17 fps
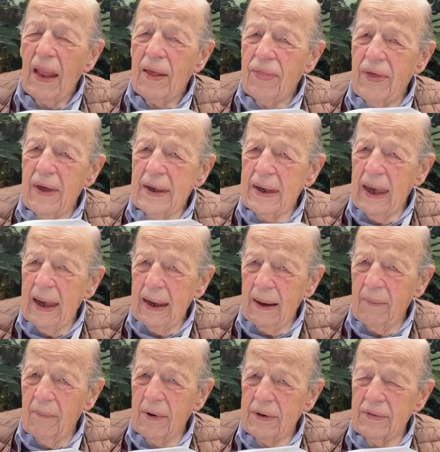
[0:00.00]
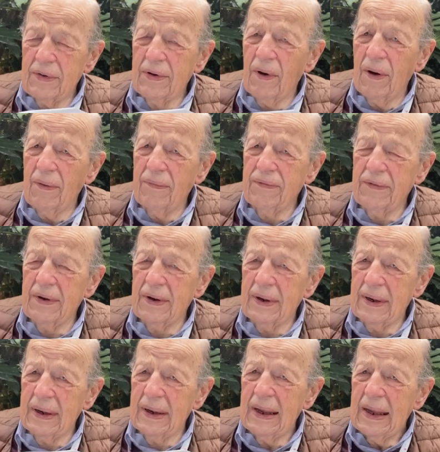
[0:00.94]
thinking, which
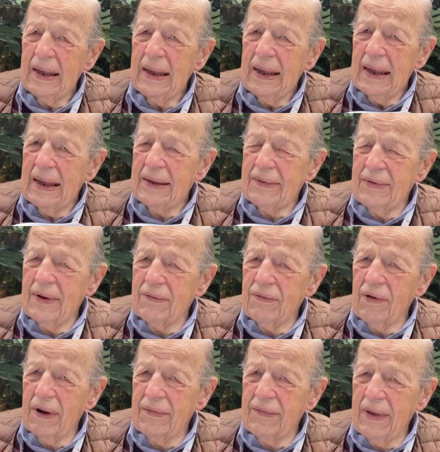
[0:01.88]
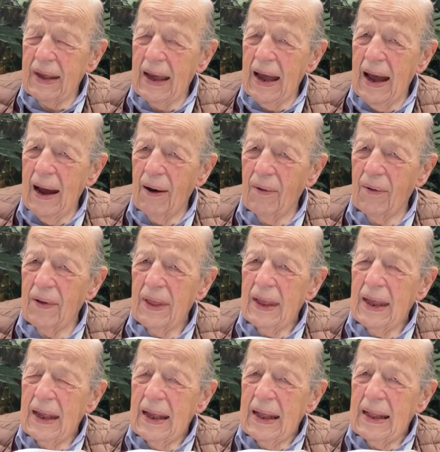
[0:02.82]
often it's interesting how
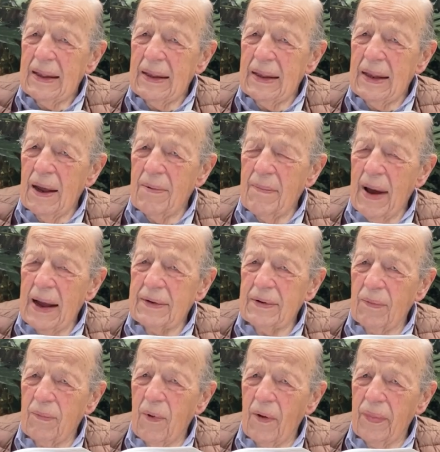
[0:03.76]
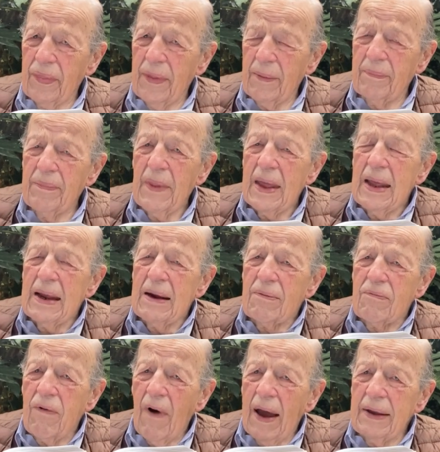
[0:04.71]
no matter what the
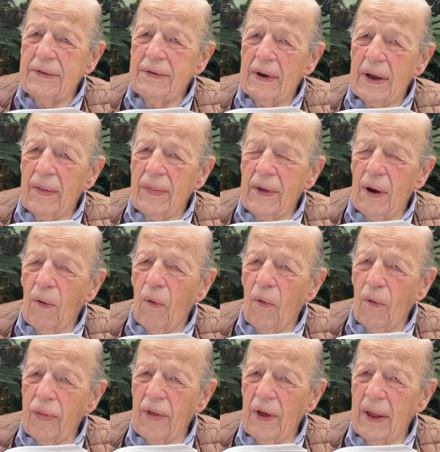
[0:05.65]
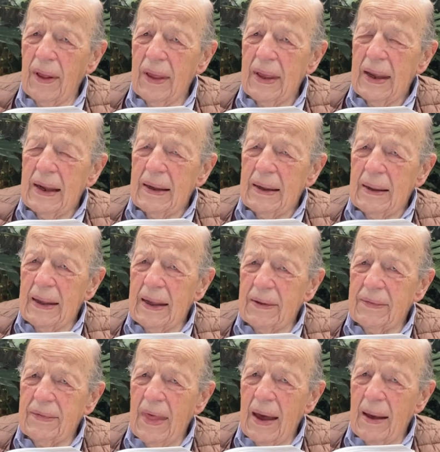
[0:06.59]
writer, the author,
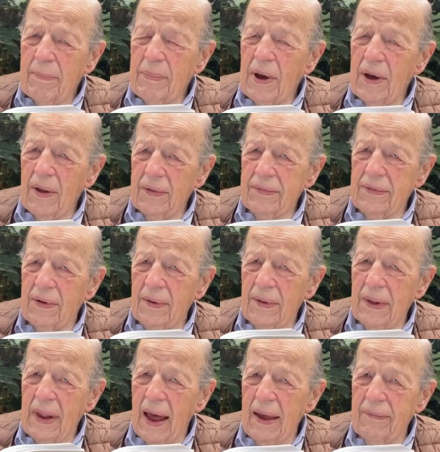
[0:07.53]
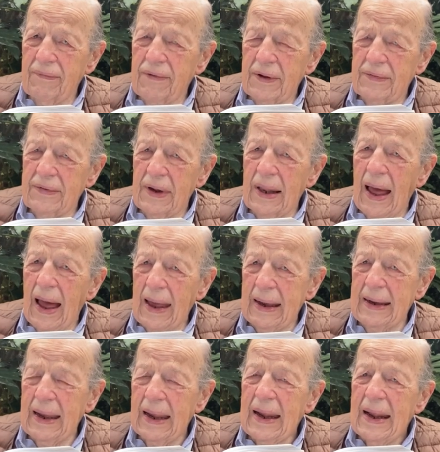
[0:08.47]
their personal life is
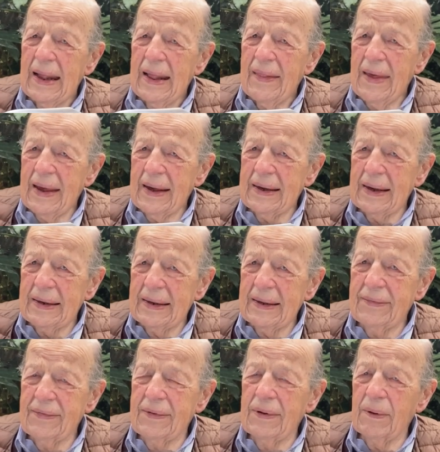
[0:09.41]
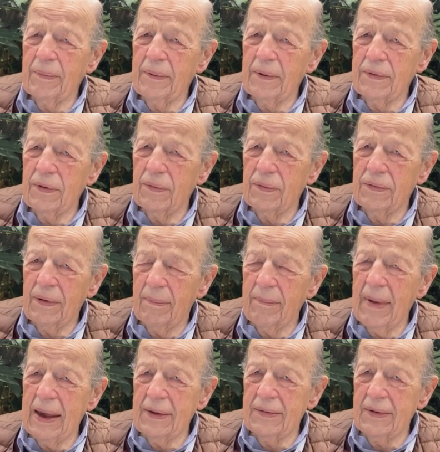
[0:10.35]
like, they can still produce
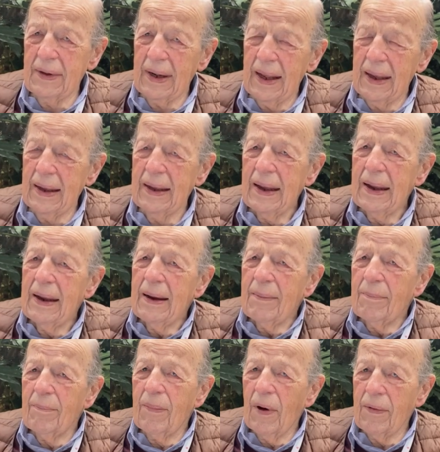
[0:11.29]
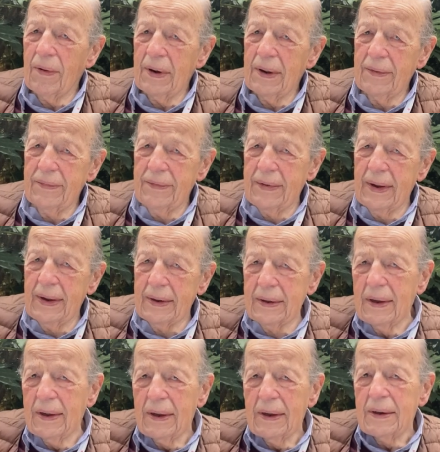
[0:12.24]
amazingly moralistic
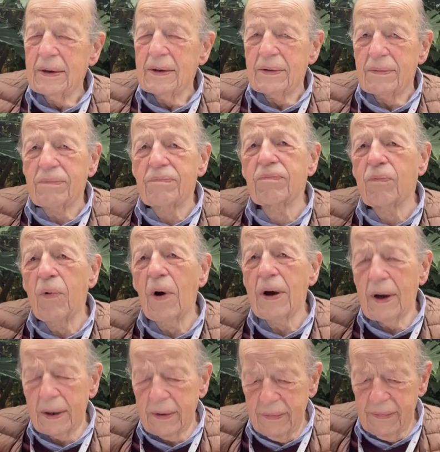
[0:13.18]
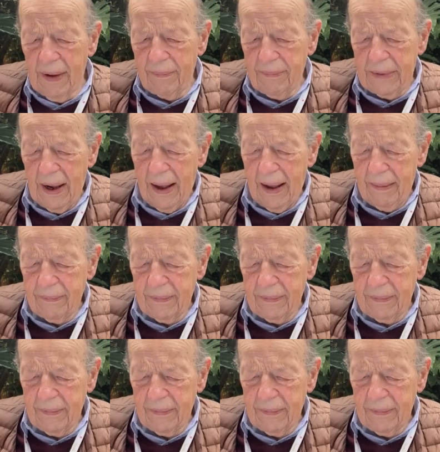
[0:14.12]
works sometimes.